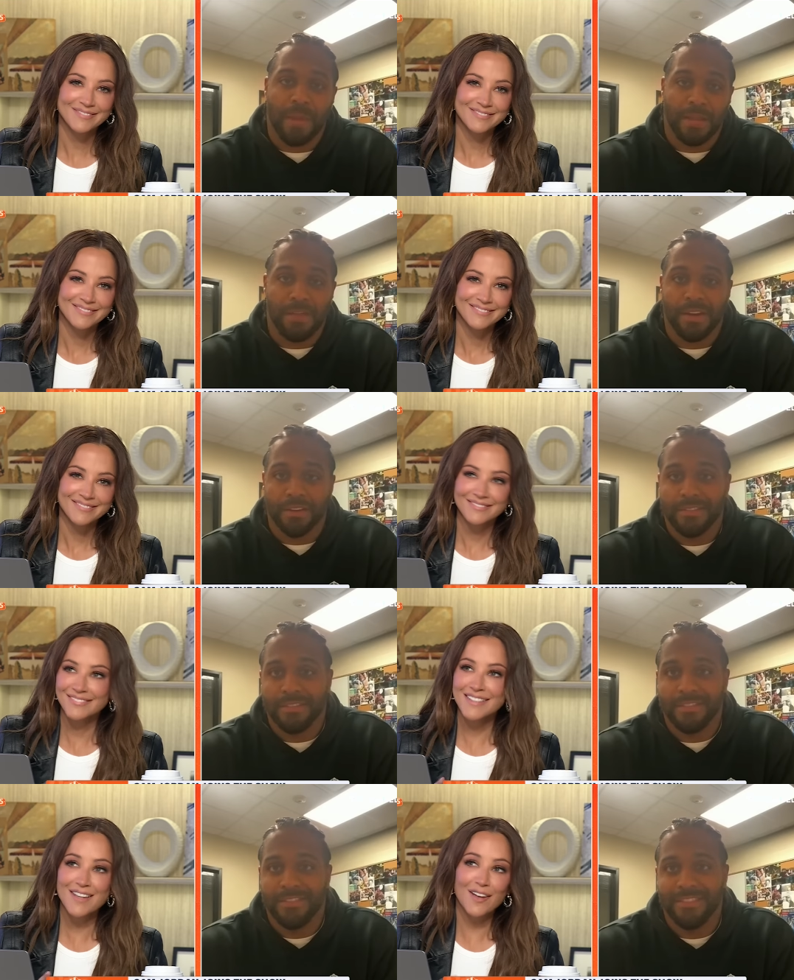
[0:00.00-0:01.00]
Speaker 1: nobody better.
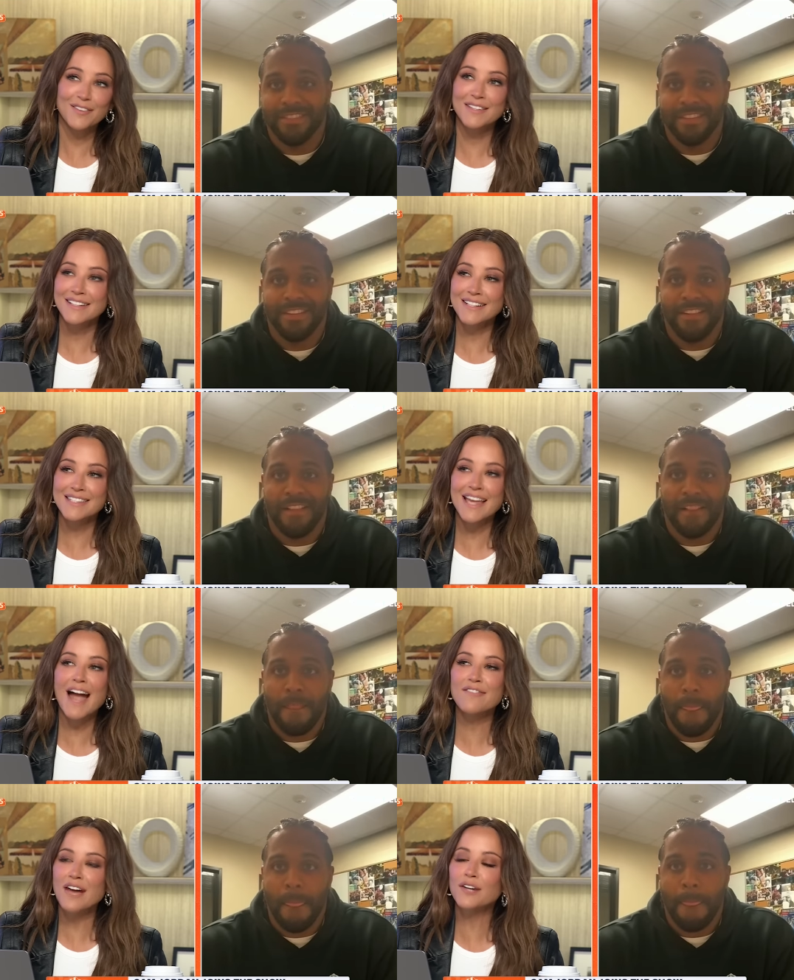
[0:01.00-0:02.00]
Speaker 2: That's all you needed to say.
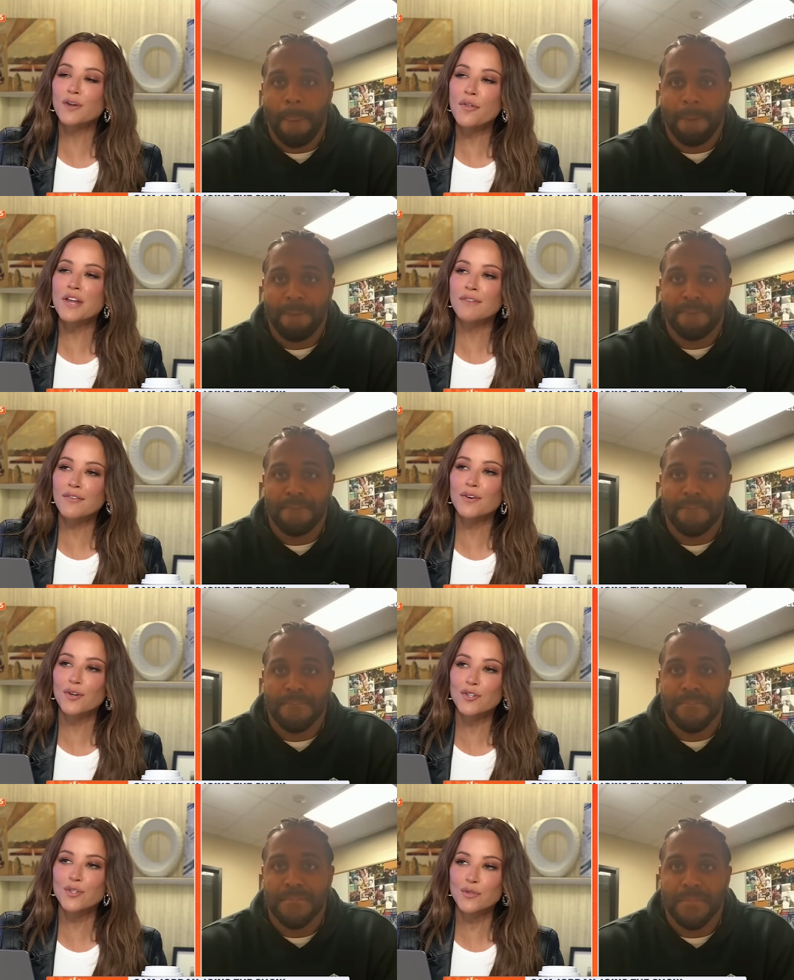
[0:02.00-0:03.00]
I've, I i do not know that I've ever
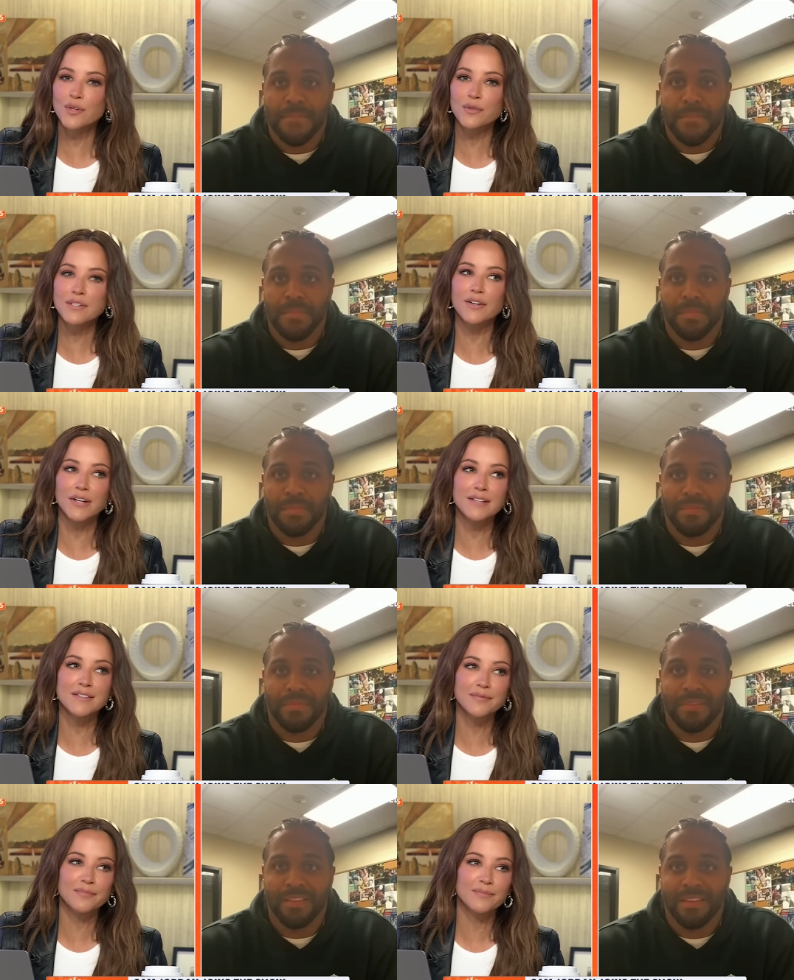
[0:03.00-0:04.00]
heard you so
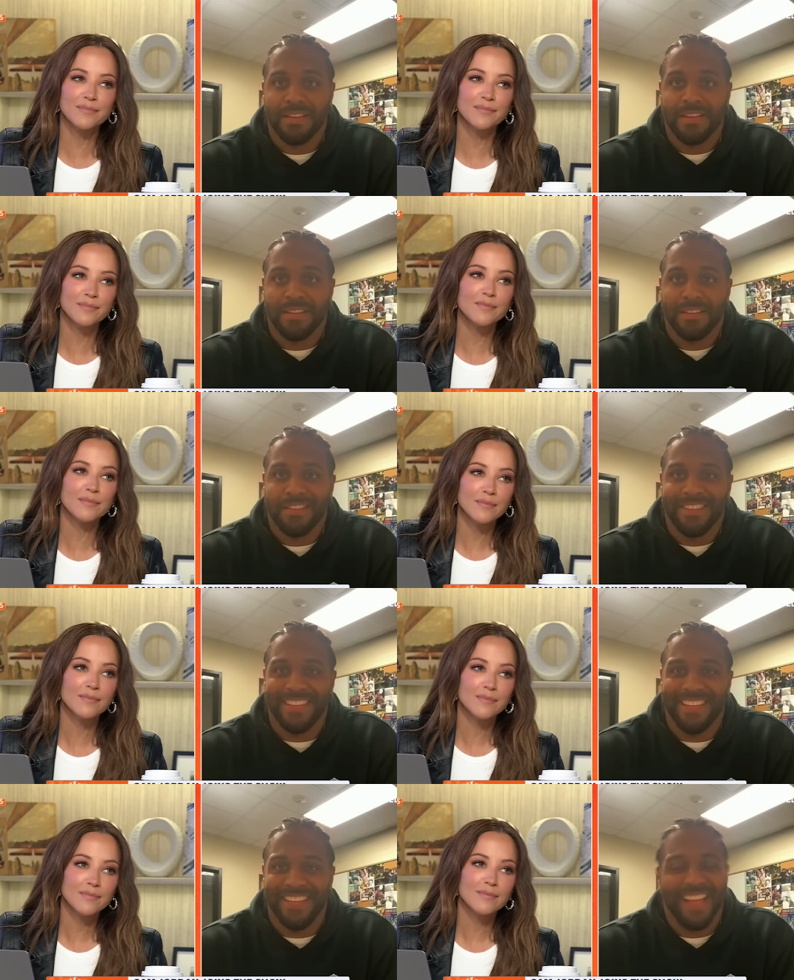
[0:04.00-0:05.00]
serious.
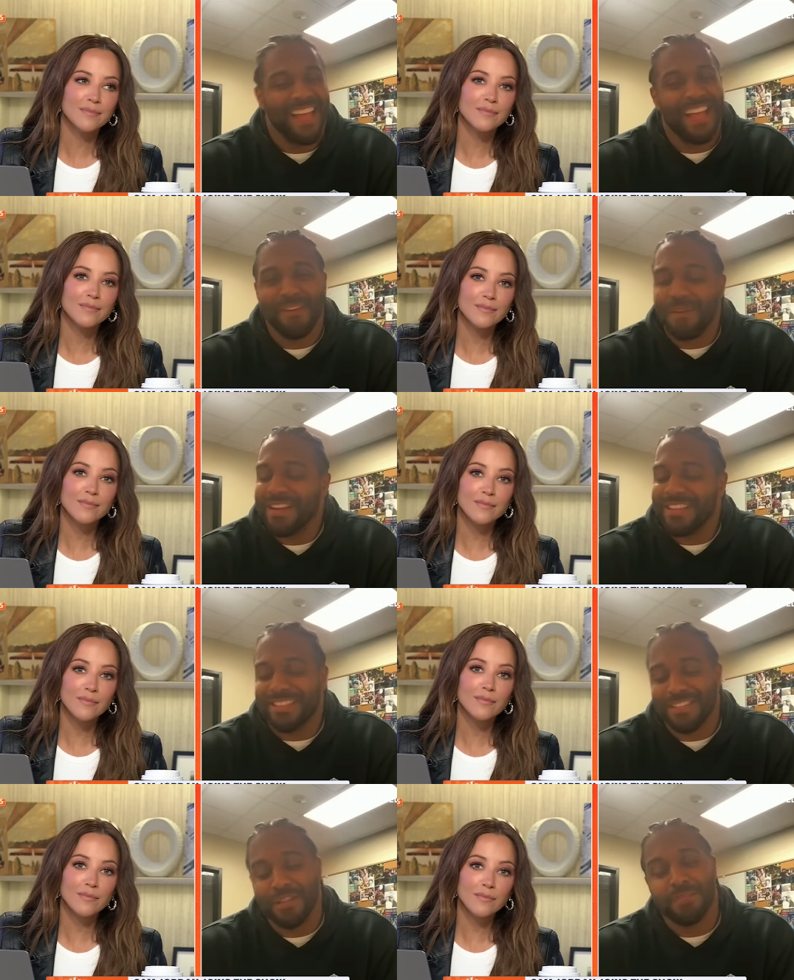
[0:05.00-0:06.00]
Speaker 1: Hey, we're in
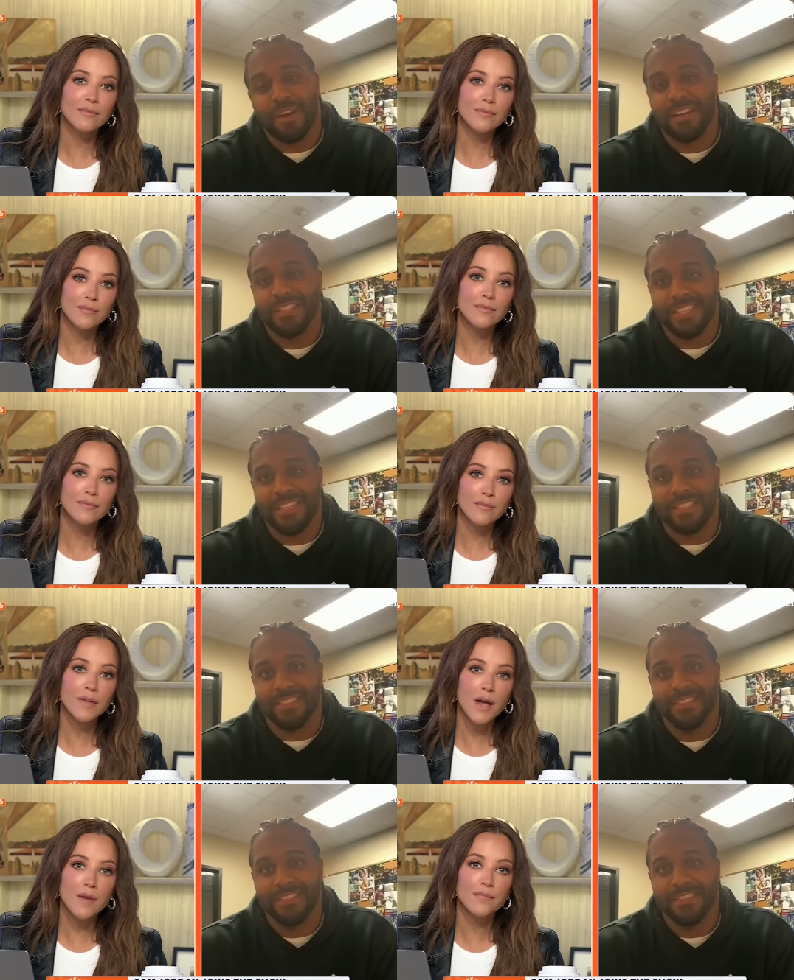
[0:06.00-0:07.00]
the serious part of the
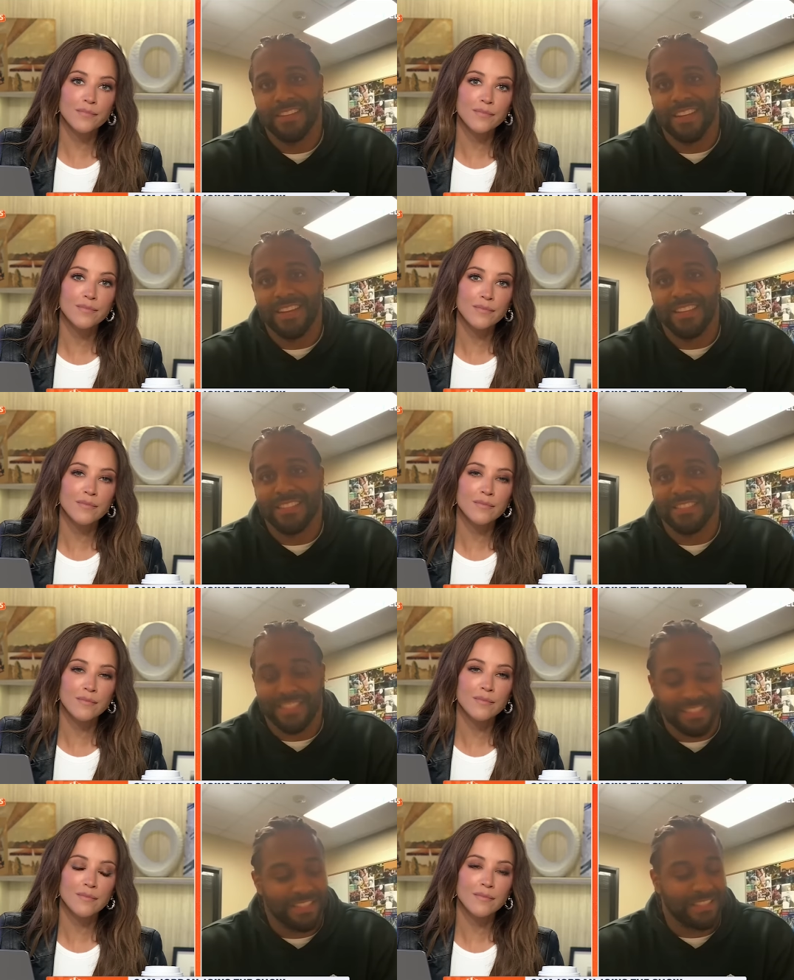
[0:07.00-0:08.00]
season. Yeah. Again, this
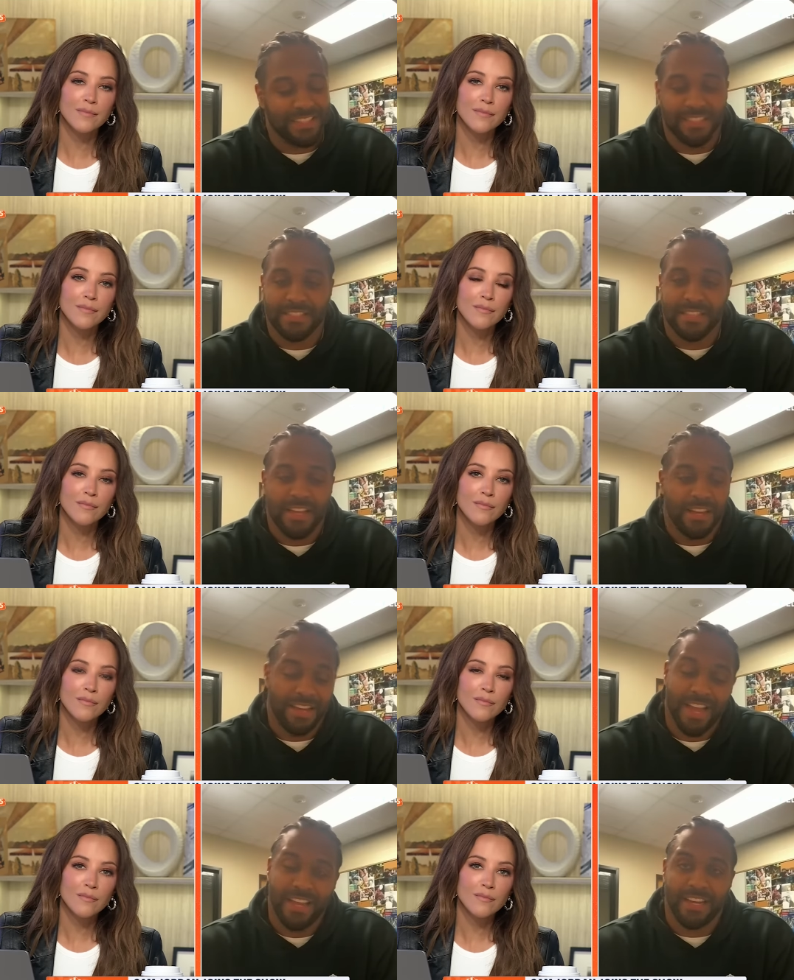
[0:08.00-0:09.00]
this is this is
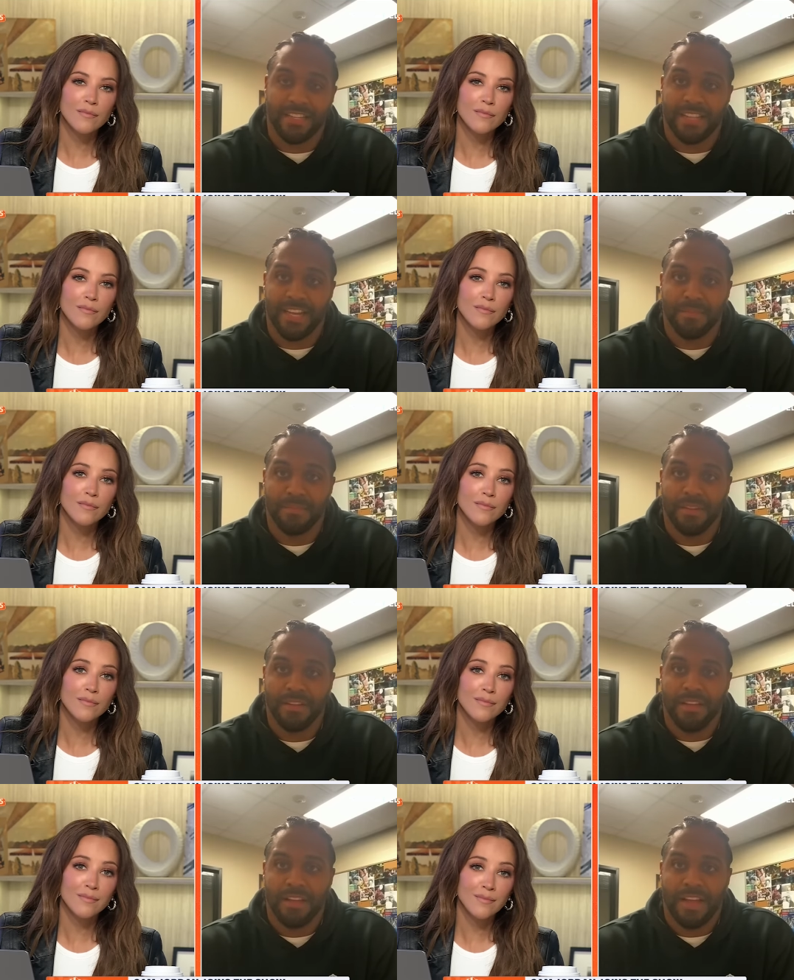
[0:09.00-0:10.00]
net cutting time.
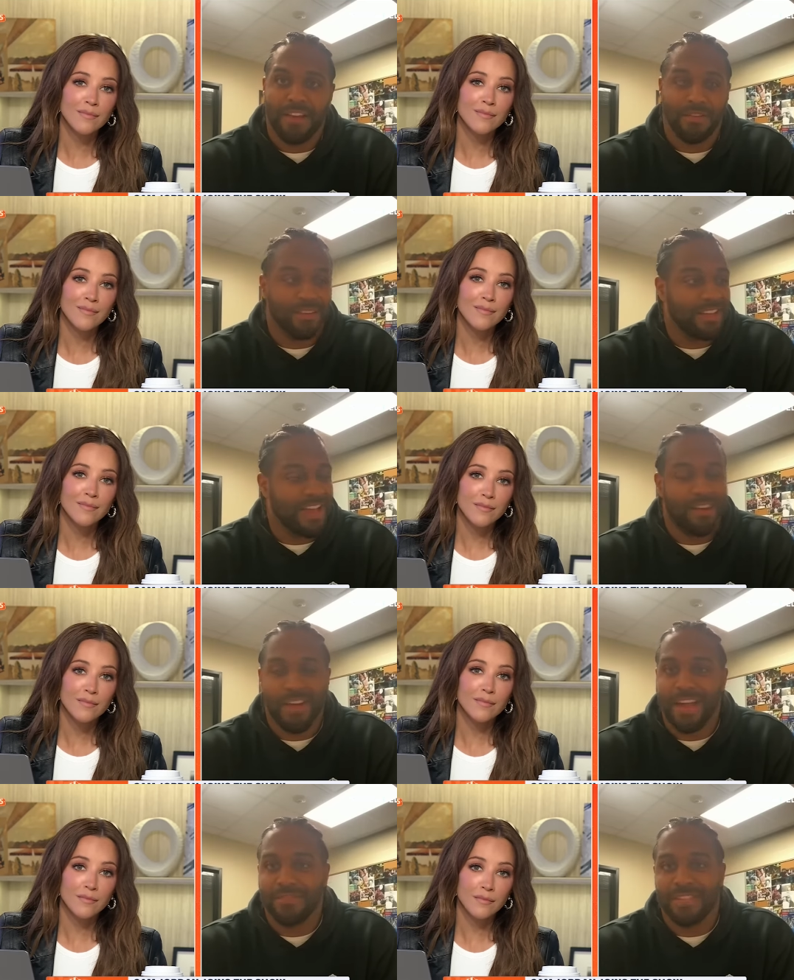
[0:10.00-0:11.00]
I don't I
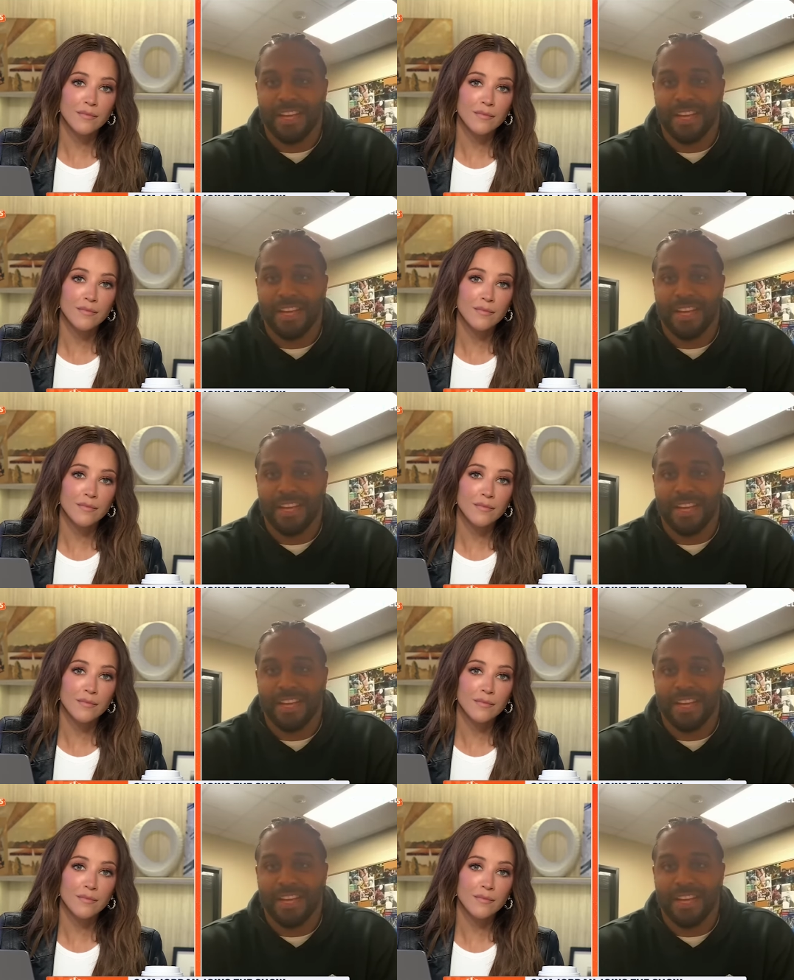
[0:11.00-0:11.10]
don't have